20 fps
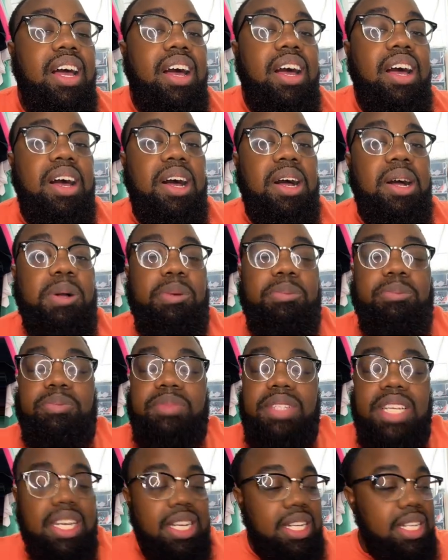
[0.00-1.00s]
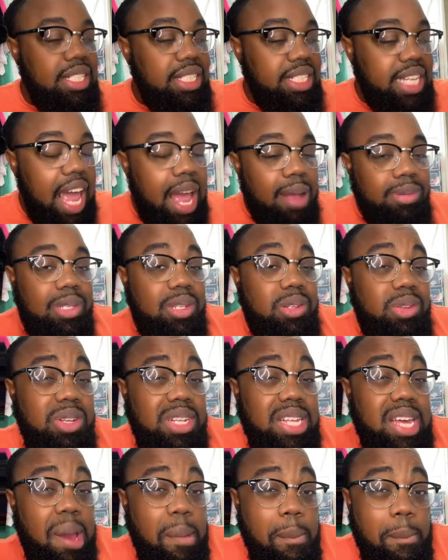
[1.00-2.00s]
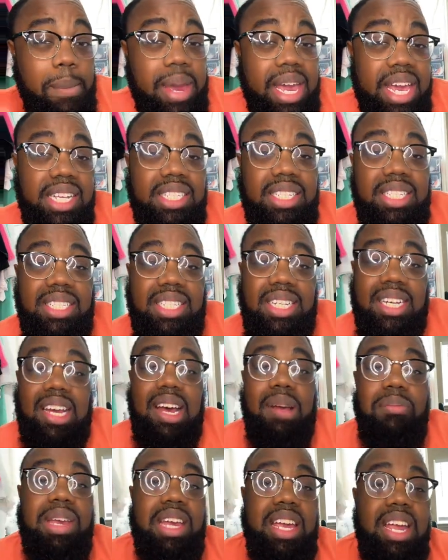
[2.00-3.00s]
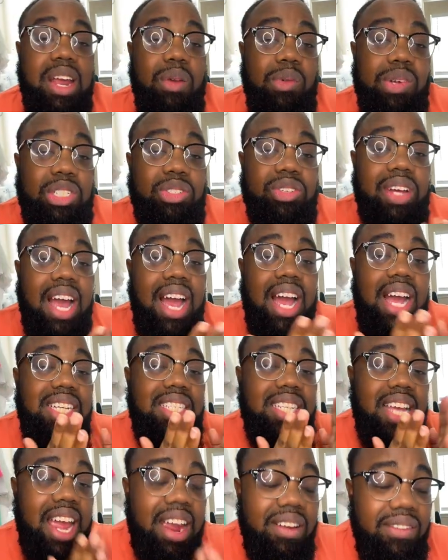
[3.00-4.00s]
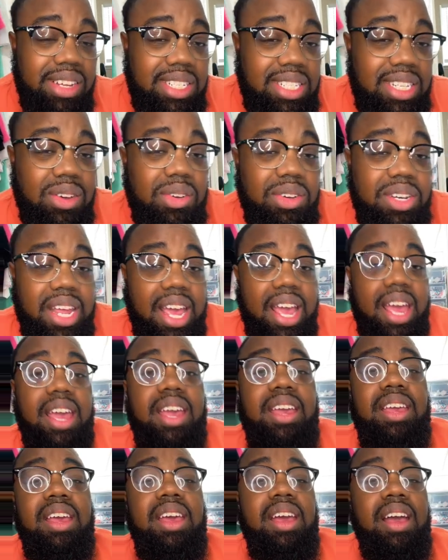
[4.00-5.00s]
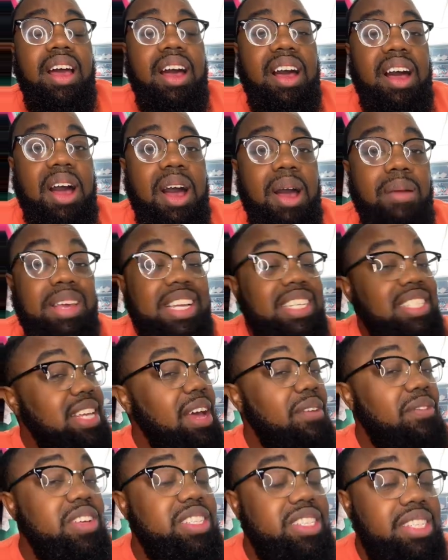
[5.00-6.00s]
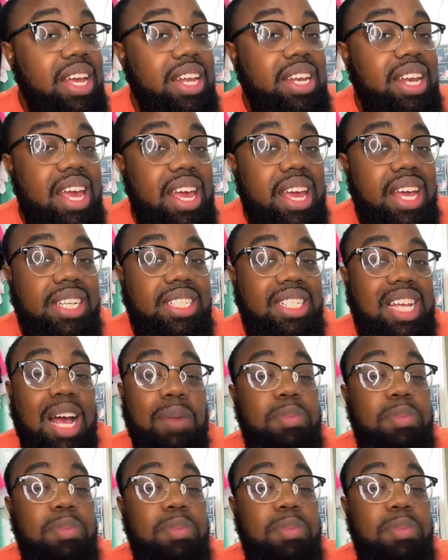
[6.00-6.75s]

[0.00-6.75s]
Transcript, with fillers: It is absolutely amazing to come in here with you guys every single day, except for Sundays.